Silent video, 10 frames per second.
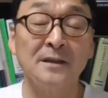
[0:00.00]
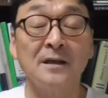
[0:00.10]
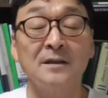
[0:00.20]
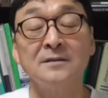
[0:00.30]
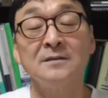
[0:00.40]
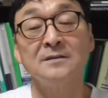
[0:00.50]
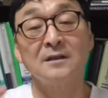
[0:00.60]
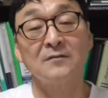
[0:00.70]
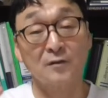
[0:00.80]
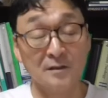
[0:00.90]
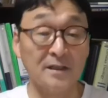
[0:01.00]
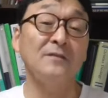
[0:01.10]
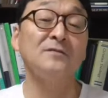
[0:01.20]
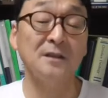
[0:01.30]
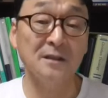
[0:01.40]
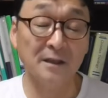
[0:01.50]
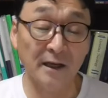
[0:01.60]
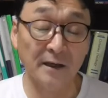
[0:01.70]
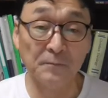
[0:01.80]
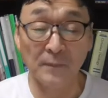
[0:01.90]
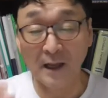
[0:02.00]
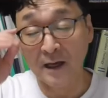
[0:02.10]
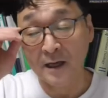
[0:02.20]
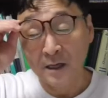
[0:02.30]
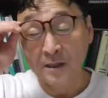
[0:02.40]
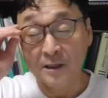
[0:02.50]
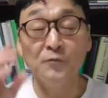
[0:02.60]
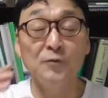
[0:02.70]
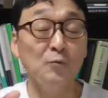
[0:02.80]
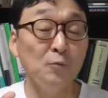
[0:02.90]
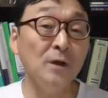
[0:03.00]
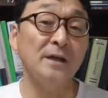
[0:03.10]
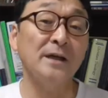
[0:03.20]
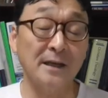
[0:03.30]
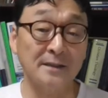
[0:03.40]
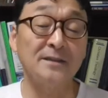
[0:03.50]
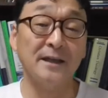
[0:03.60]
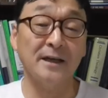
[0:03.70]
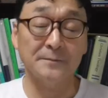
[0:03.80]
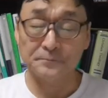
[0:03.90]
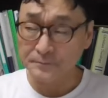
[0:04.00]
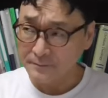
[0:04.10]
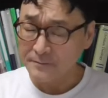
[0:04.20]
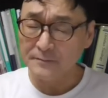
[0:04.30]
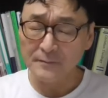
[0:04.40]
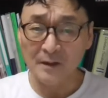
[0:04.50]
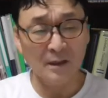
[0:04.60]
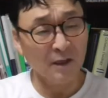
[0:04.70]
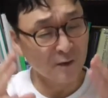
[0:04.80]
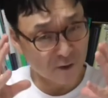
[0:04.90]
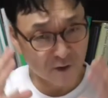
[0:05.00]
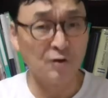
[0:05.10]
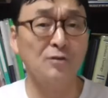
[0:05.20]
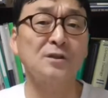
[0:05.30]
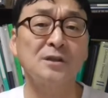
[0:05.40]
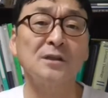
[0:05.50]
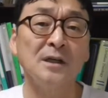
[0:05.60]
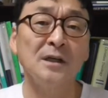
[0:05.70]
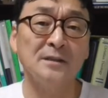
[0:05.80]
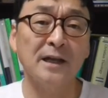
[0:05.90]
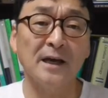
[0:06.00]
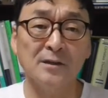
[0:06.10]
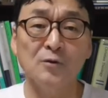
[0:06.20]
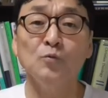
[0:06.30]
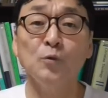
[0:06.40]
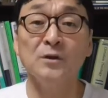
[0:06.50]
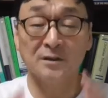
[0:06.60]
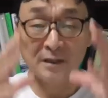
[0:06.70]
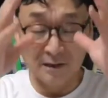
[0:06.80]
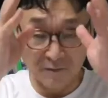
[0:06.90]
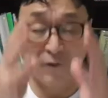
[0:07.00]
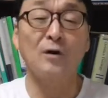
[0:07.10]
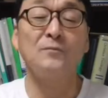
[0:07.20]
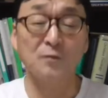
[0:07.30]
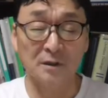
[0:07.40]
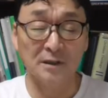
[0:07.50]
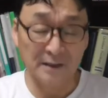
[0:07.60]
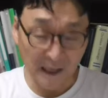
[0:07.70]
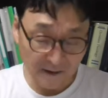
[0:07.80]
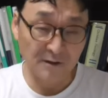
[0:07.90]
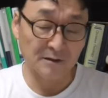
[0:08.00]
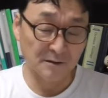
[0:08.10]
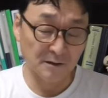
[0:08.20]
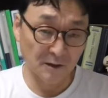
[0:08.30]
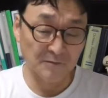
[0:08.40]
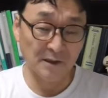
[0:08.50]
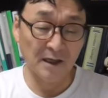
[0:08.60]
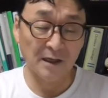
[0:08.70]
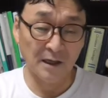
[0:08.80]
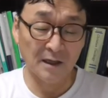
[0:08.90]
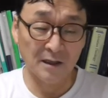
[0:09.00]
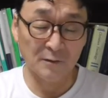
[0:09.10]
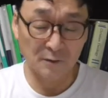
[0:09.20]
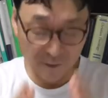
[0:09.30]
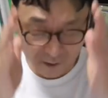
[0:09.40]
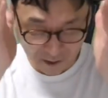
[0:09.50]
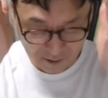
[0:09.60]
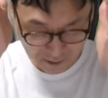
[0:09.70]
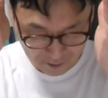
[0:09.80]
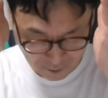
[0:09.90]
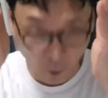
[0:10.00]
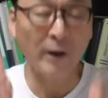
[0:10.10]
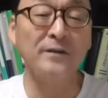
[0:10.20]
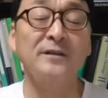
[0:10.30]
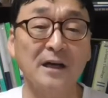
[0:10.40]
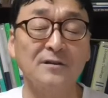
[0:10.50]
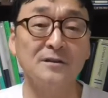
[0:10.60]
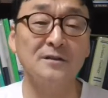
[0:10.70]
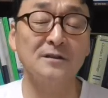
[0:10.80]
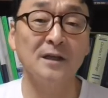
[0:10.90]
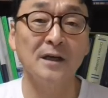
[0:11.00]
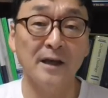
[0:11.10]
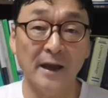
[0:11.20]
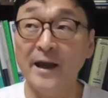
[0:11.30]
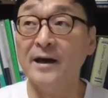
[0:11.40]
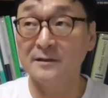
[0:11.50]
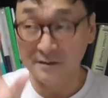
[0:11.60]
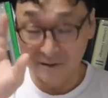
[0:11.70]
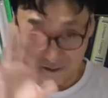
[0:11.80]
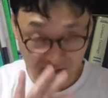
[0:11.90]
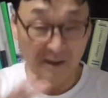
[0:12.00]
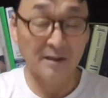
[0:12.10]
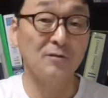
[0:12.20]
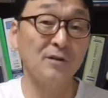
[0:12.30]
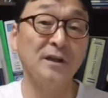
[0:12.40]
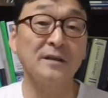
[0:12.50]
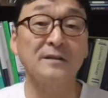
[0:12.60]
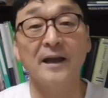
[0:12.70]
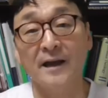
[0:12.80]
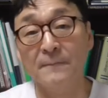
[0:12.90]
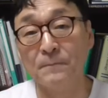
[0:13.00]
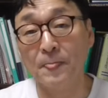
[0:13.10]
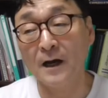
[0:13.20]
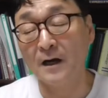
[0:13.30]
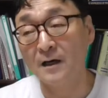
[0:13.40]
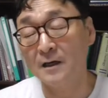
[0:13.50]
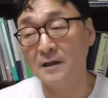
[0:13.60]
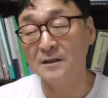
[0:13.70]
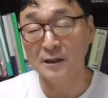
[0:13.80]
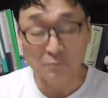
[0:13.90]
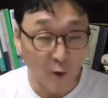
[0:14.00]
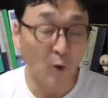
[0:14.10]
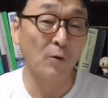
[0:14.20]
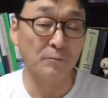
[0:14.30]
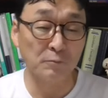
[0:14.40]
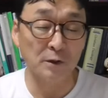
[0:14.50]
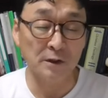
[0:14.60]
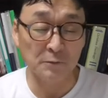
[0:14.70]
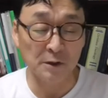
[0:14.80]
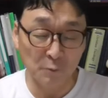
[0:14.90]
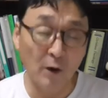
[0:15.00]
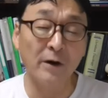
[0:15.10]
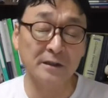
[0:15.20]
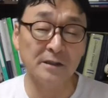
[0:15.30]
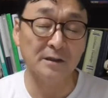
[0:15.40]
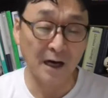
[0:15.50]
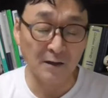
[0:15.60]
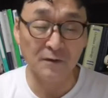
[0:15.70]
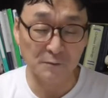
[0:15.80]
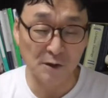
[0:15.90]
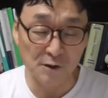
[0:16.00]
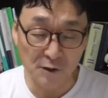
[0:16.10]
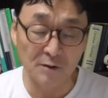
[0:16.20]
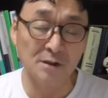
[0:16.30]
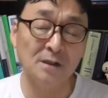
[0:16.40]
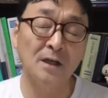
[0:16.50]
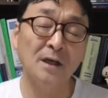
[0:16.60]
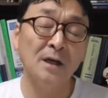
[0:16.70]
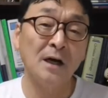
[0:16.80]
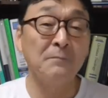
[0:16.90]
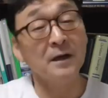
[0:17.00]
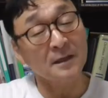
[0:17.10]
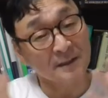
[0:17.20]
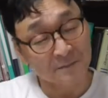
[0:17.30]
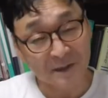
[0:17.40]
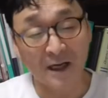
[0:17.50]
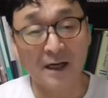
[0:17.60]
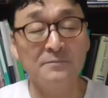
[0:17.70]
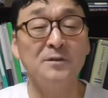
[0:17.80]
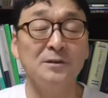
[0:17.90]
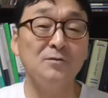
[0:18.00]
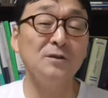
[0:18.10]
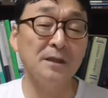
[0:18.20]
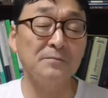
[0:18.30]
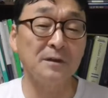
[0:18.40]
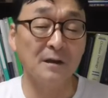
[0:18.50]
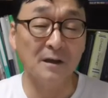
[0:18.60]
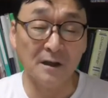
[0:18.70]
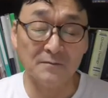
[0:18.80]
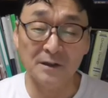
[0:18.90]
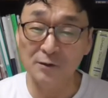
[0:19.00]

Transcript: Now, the verse 7 indicate that if you really understand the church, that you will stand firm with the doctrine of the uh, uh, uh correct doctrines and the, you know keep the uh, immoral immorality out from the church. Uh, but at the same time, you keep love.